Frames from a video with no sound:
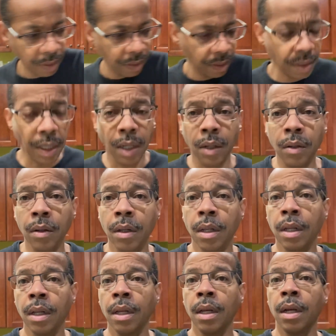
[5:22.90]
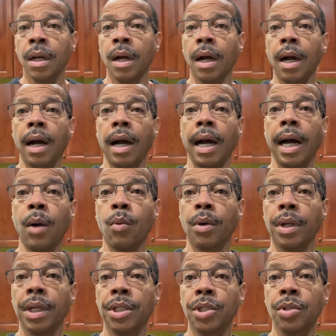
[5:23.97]
So I will
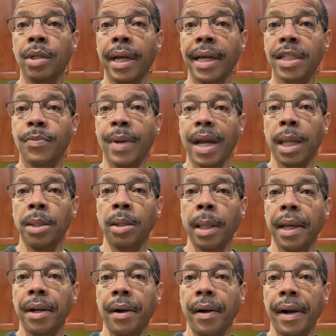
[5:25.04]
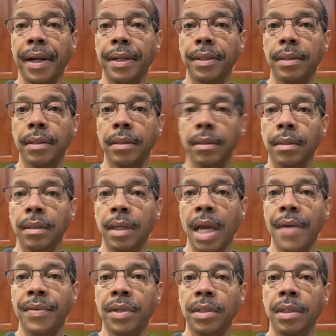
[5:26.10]
hit you guys back a little later, all right?
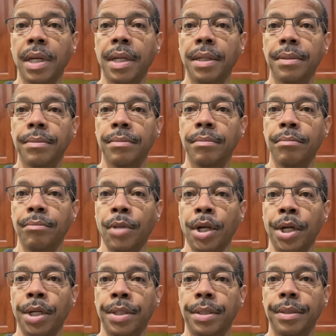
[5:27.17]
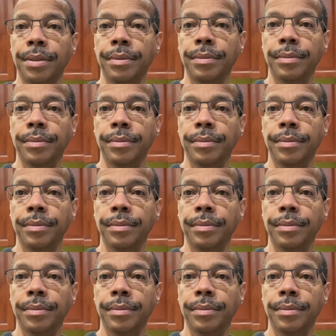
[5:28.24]
Have a good day. Peace.